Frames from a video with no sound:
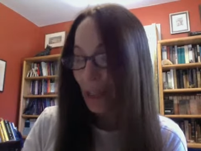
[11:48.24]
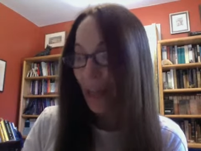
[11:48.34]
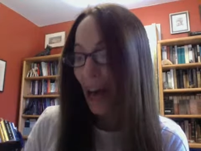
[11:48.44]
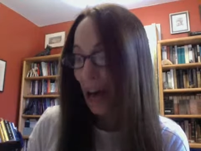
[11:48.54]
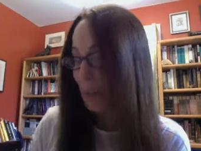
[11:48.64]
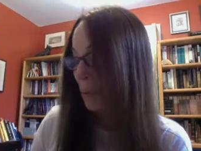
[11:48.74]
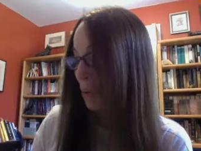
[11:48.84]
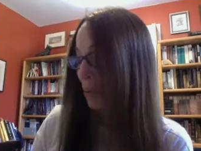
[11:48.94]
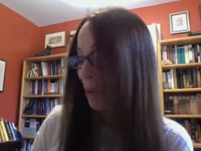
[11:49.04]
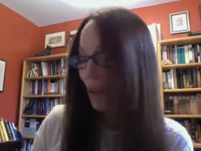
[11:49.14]
help
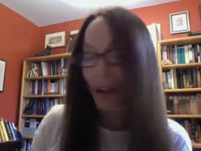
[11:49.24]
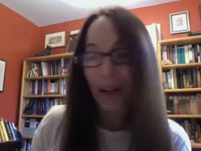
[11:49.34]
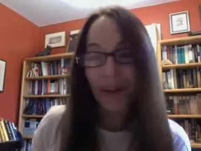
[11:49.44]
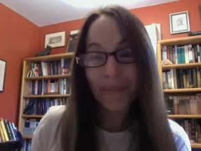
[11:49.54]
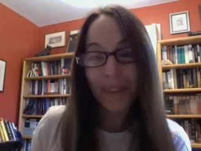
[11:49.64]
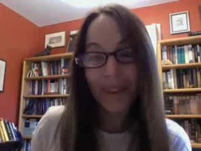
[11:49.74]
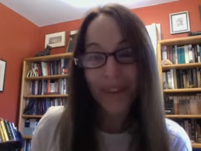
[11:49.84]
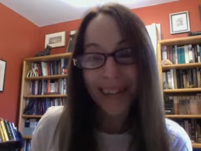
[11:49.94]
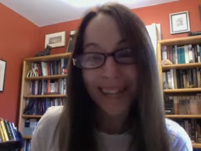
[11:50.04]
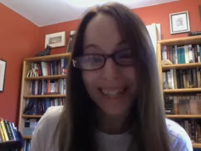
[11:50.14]
you a
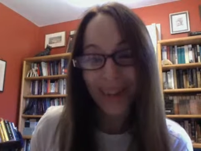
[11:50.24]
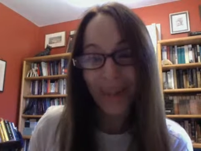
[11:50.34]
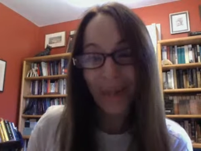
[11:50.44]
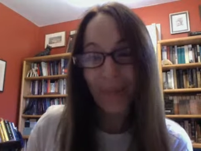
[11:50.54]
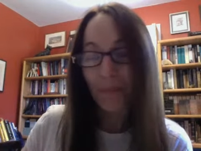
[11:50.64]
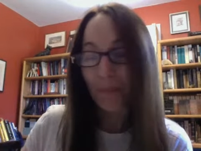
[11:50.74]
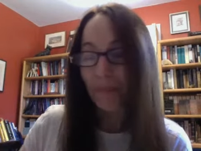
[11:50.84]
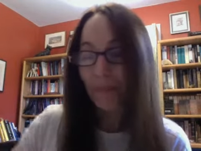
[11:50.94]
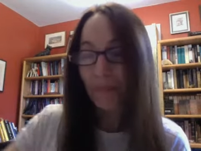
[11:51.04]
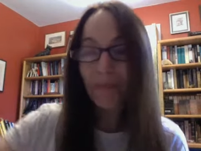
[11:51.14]
great deal.
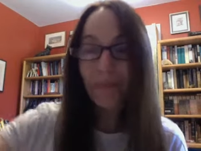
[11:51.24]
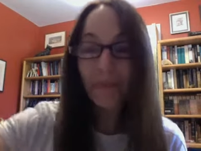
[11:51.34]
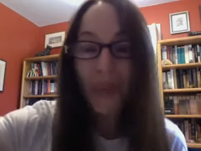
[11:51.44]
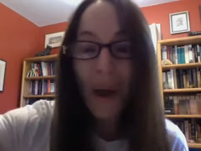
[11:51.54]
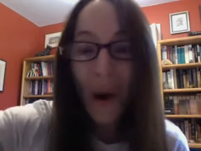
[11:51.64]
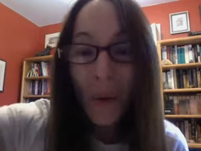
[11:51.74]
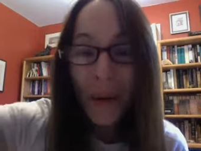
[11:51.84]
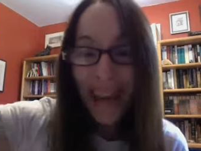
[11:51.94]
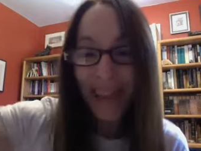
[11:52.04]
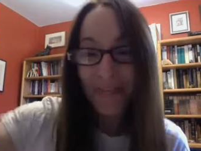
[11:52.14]

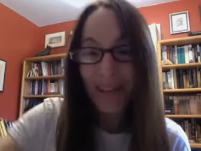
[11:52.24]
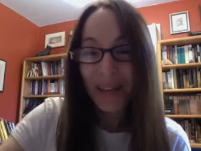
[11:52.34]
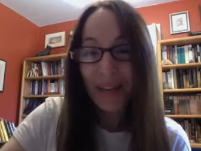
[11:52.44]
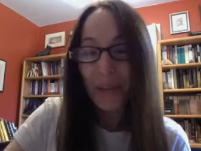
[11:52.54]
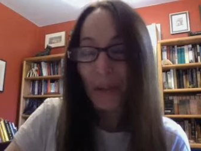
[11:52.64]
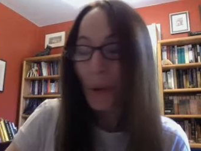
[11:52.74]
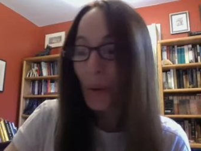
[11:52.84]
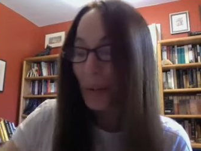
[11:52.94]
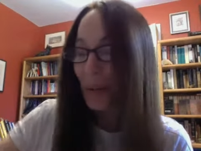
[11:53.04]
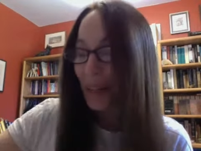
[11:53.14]
Okay,
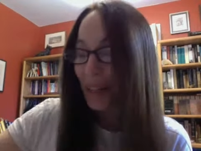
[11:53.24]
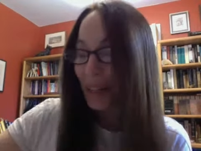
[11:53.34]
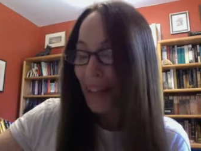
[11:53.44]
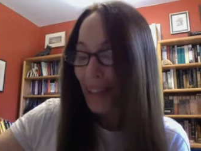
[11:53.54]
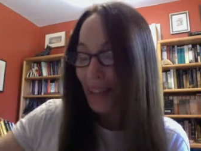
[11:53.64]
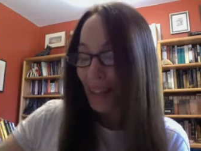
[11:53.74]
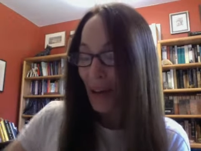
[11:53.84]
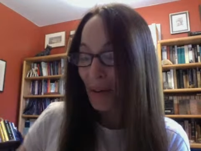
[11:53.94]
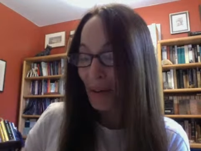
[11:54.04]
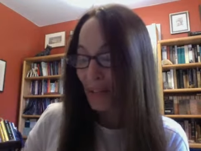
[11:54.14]
so let's
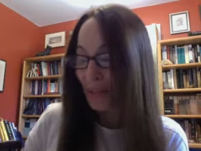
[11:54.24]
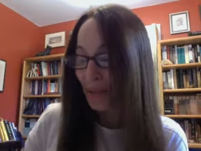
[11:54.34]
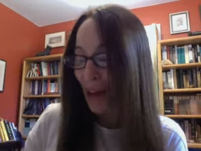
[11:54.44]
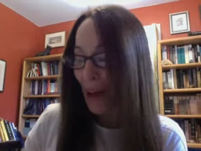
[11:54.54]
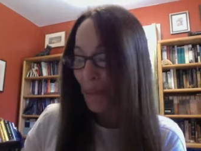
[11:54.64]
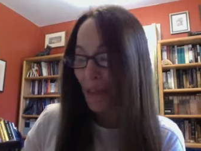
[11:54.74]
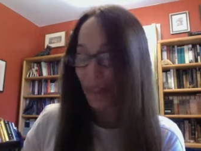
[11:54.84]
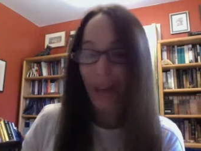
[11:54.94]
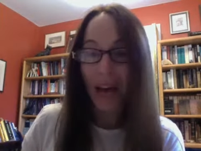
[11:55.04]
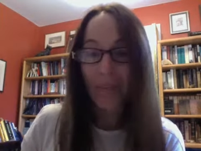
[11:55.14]
just wrap
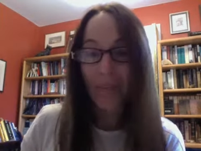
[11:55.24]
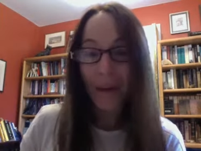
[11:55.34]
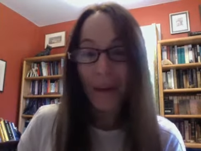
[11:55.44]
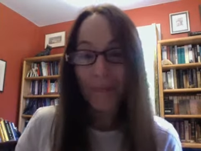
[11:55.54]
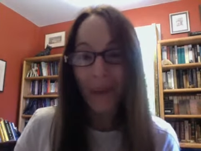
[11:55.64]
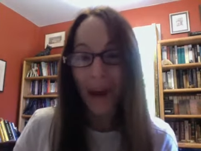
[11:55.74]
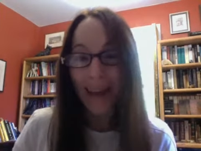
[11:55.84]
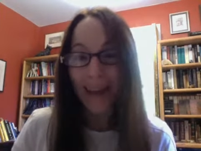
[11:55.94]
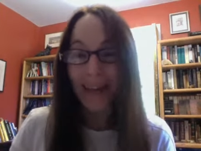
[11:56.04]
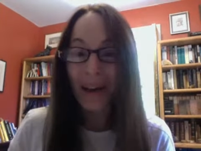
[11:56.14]
this up
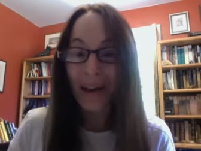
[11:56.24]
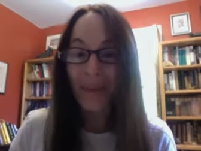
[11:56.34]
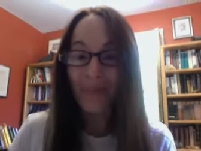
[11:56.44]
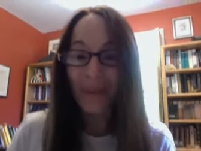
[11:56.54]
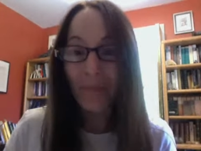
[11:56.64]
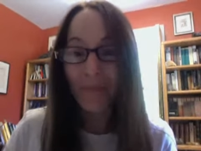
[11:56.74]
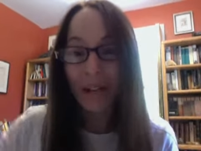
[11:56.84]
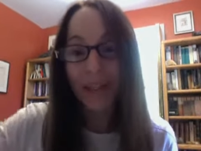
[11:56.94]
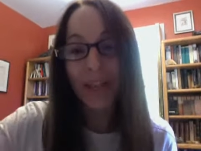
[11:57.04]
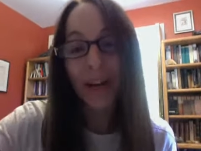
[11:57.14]
by
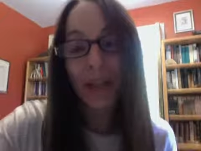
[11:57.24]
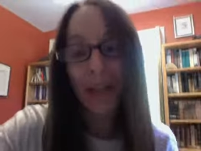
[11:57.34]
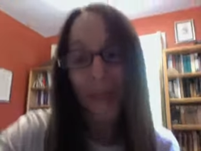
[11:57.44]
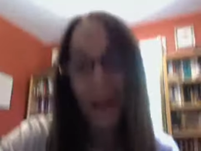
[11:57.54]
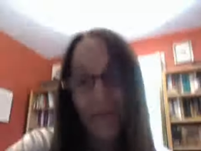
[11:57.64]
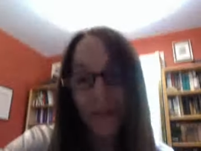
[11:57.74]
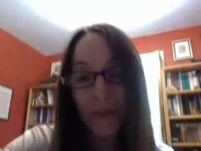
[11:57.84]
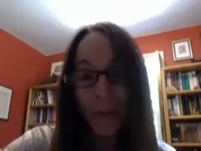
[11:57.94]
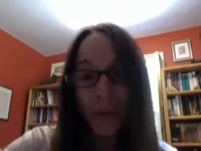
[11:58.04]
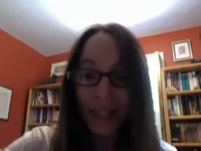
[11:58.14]
talking about a
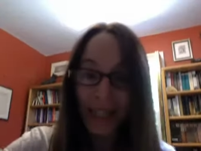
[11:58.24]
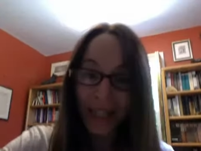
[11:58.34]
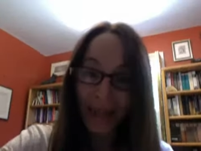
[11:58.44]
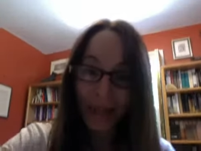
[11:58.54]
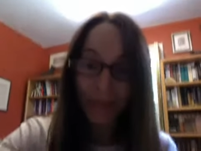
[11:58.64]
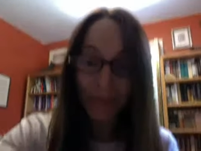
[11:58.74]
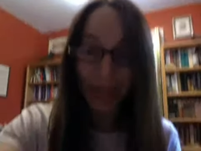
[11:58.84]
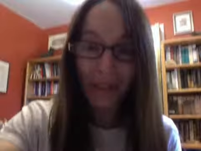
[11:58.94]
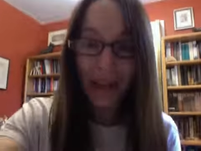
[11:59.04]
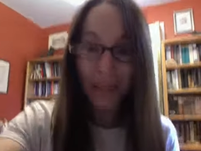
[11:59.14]
few more details from the
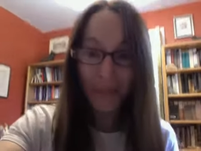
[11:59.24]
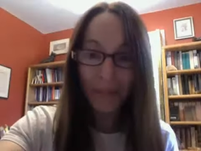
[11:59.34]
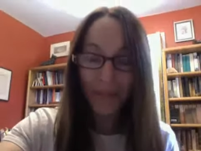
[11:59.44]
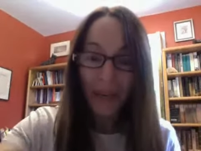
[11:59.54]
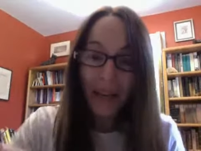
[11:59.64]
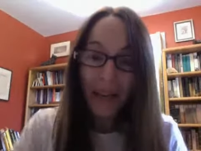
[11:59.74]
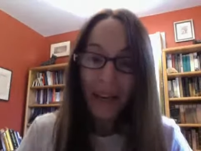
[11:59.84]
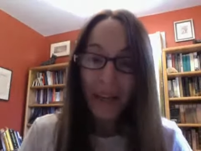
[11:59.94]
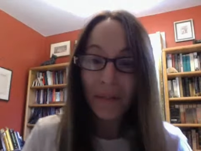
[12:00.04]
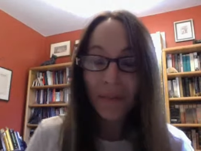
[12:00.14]
class.
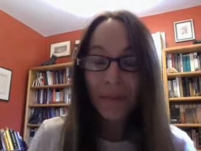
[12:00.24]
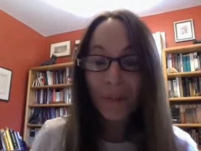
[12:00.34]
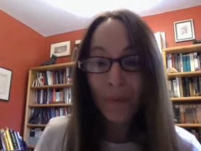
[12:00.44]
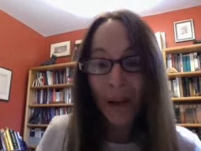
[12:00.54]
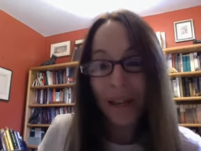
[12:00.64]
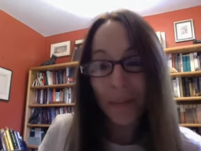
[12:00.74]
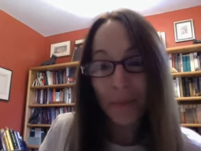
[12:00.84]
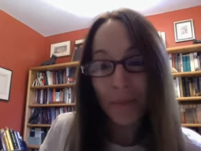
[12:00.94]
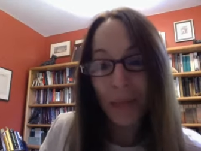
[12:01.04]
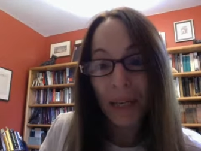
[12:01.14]
The first one
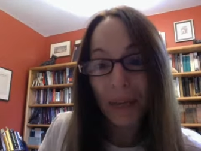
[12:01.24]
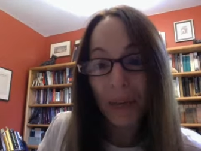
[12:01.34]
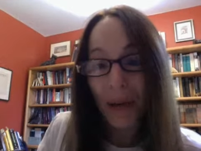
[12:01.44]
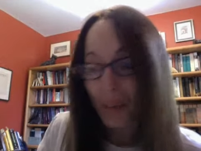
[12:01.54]
would be about